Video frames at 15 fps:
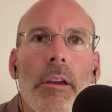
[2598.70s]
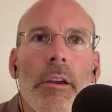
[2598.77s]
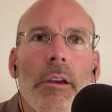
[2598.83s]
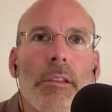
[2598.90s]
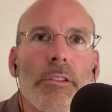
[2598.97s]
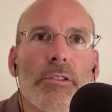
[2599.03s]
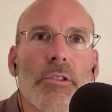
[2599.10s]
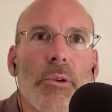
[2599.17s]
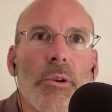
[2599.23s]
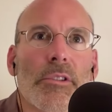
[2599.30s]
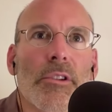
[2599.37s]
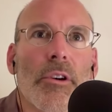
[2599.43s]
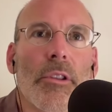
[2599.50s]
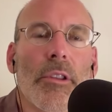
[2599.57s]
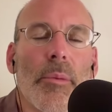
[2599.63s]
The story is
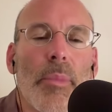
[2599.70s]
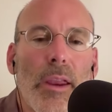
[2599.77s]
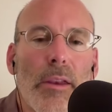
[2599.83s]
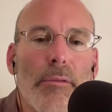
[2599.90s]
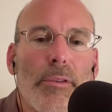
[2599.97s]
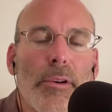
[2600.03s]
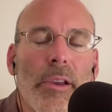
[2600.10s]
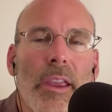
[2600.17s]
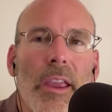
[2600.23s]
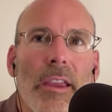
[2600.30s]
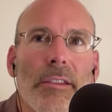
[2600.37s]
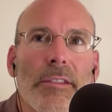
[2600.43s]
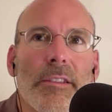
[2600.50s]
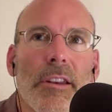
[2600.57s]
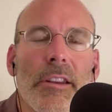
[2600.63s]
called The Painful
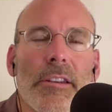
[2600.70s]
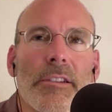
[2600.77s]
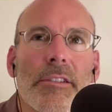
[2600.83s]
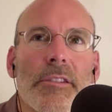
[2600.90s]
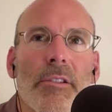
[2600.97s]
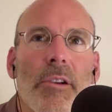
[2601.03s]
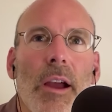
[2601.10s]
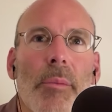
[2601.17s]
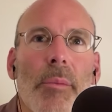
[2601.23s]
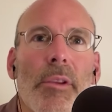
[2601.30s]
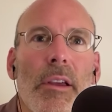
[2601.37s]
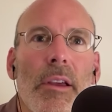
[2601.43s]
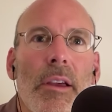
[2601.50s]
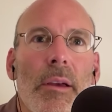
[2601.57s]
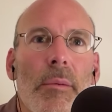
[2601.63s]
Case and he described
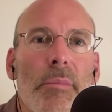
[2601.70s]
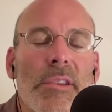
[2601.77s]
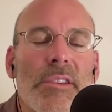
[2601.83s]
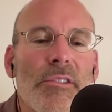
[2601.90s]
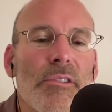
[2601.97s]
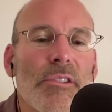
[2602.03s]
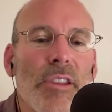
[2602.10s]
Mr.